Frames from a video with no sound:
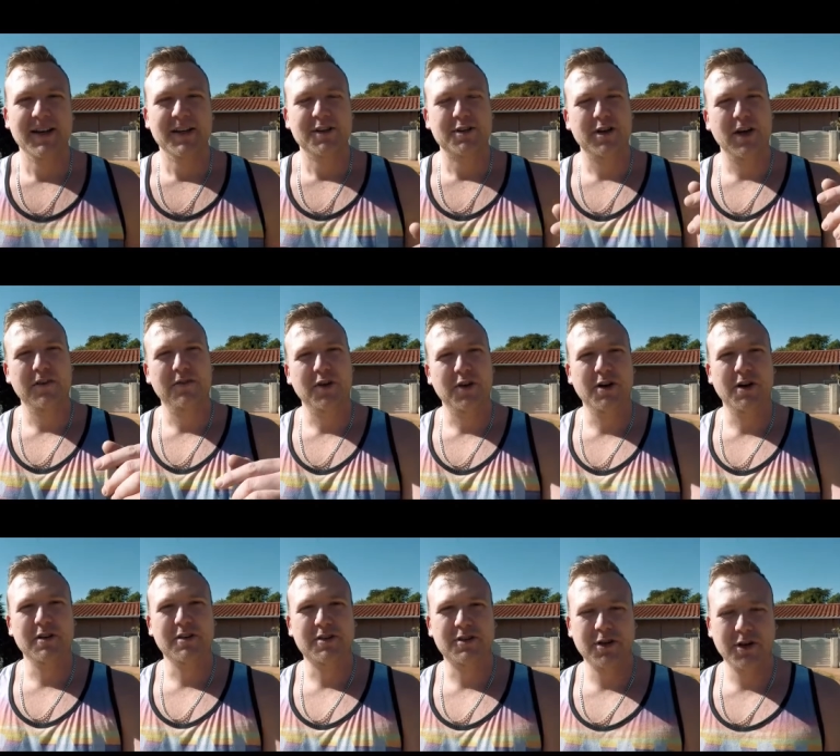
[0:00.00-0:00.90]
So if you
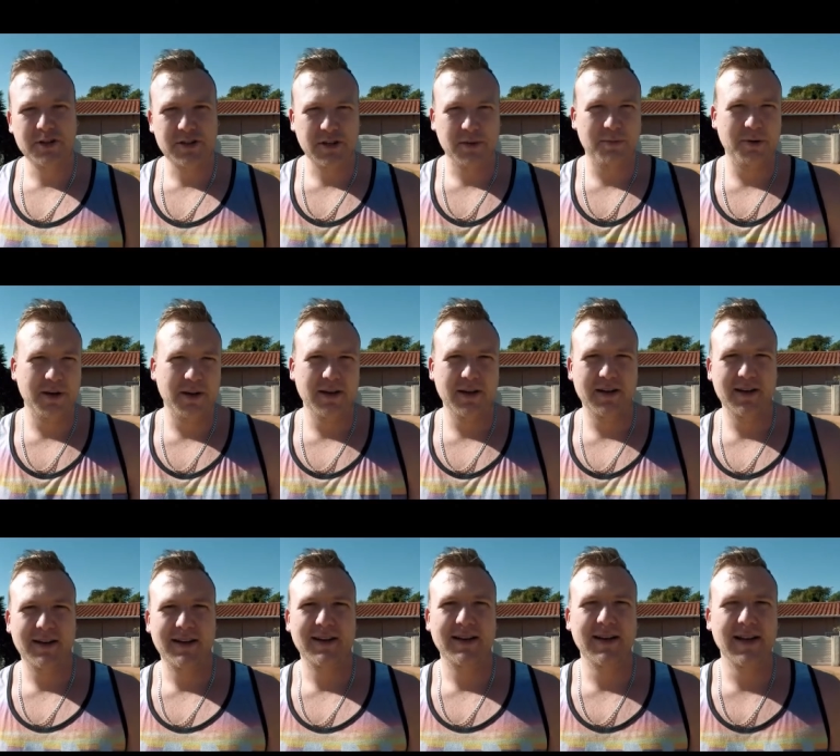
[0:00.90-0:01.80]
go search, I'll put a
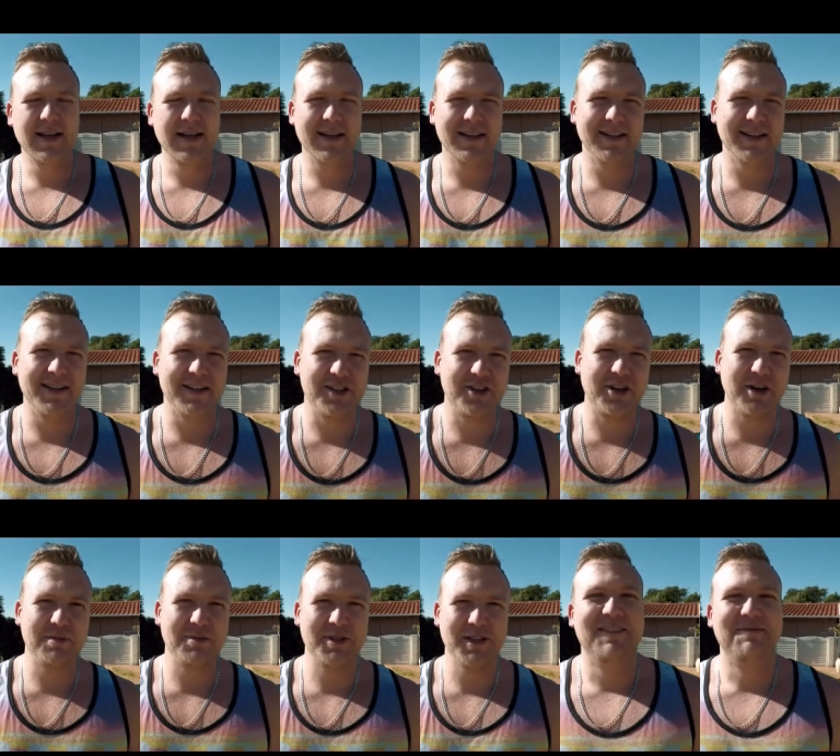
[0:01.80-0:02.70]
link in the
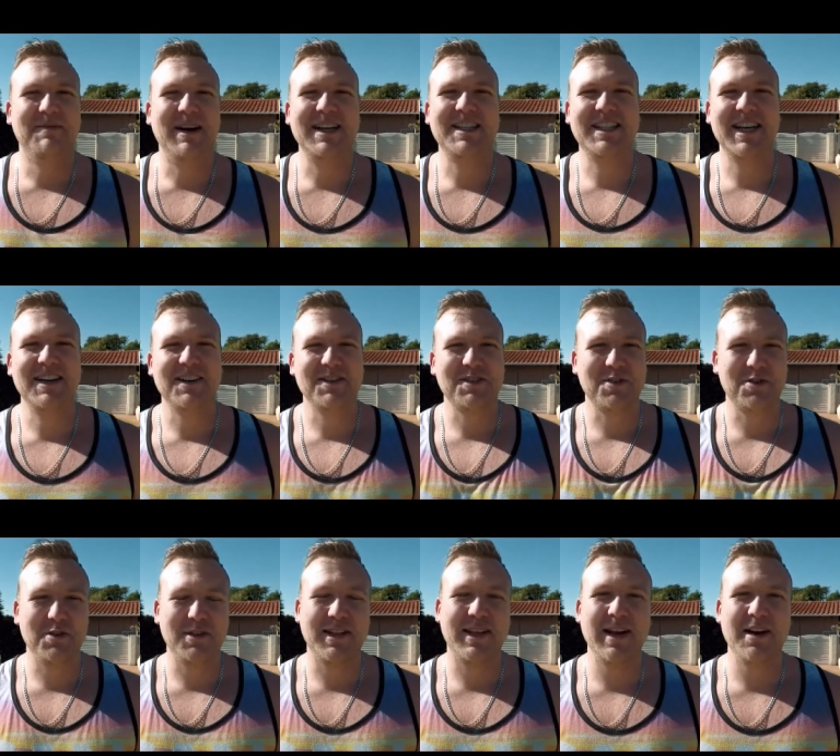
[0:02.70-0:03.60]
description. My channel is
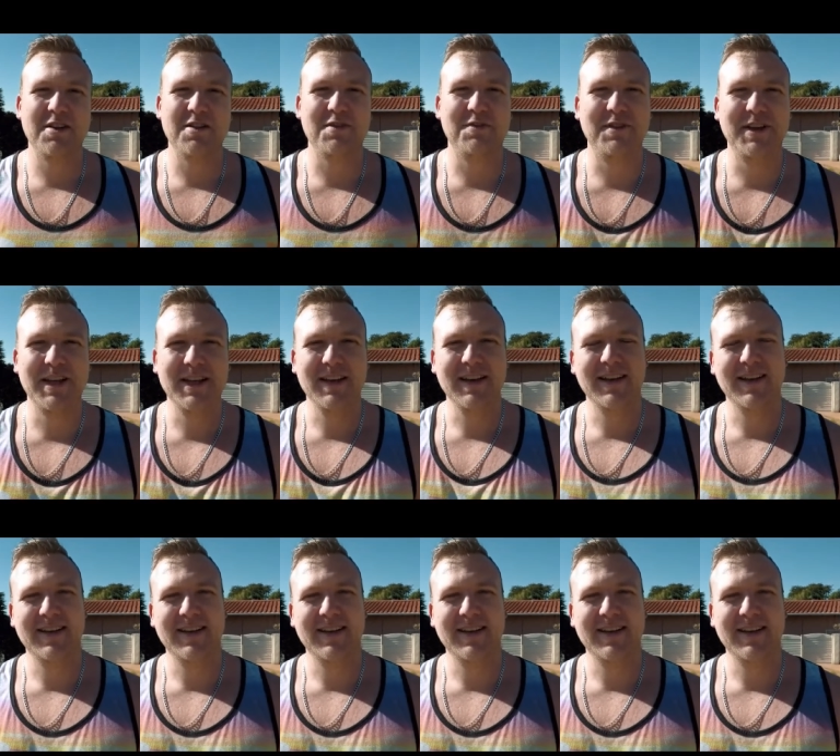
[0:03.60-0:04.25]
called Gareth V.